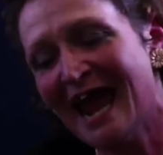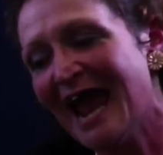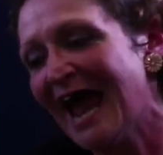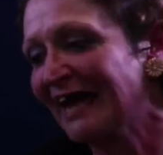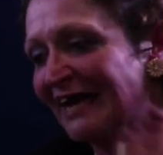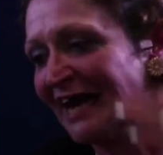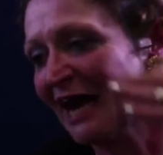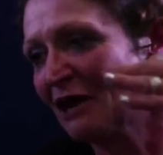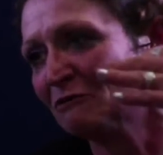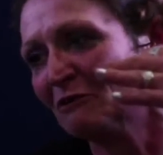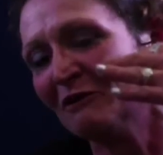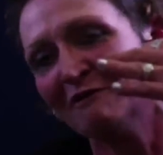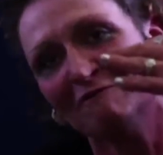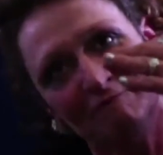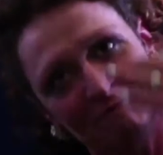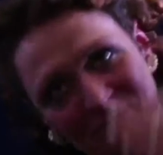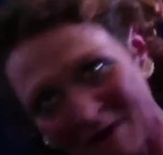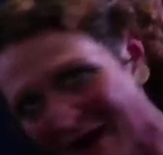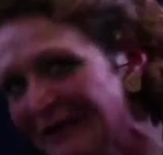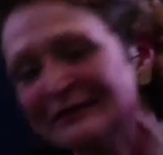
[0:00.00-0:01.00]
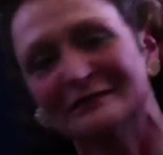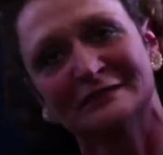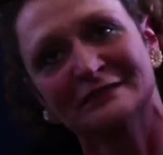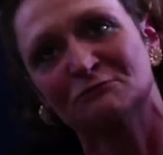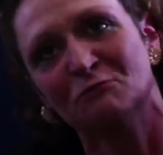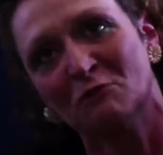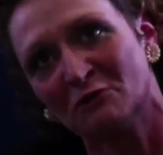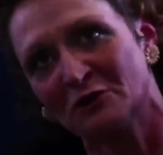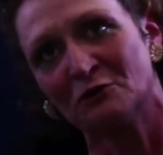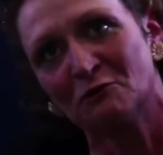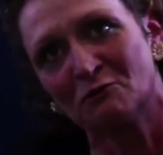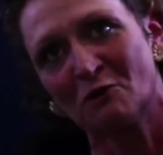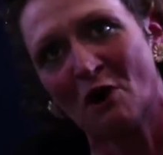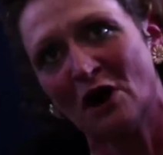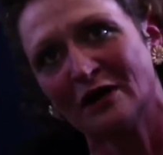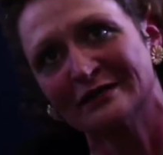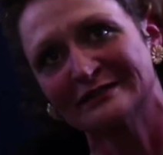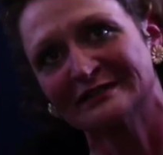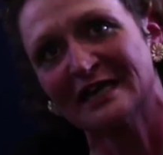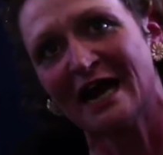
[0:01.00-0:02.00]
and I will face the
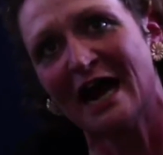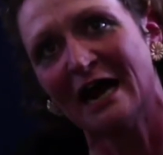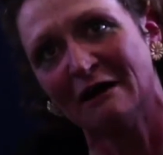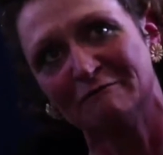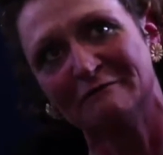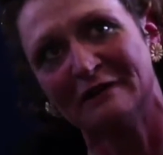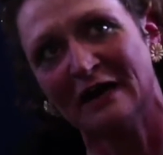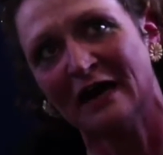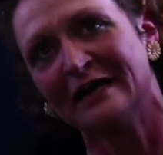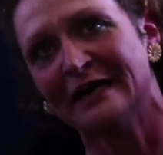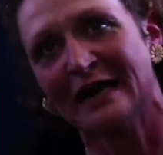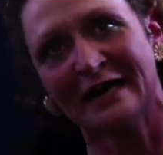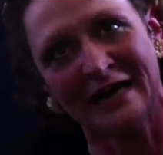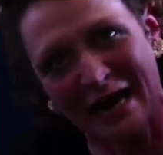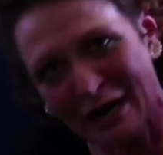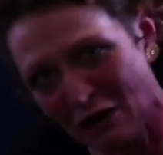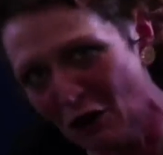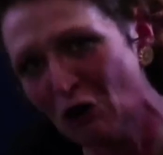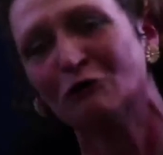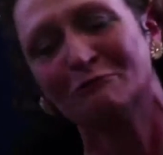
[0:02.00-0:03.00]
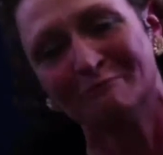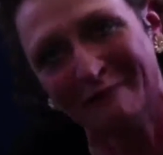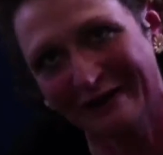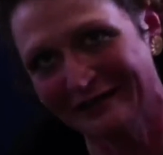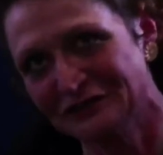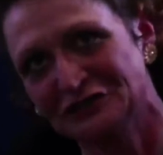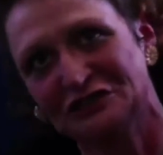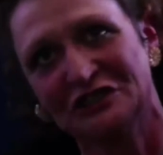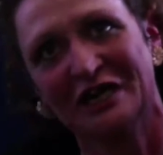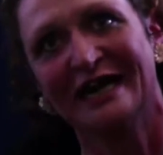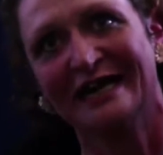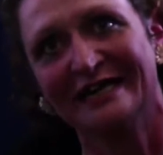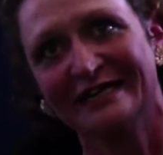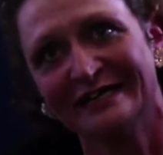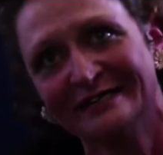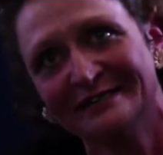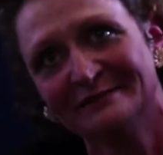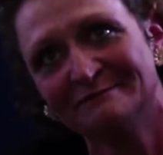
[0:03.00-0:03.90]
wrongs that I have done, and I own my shit.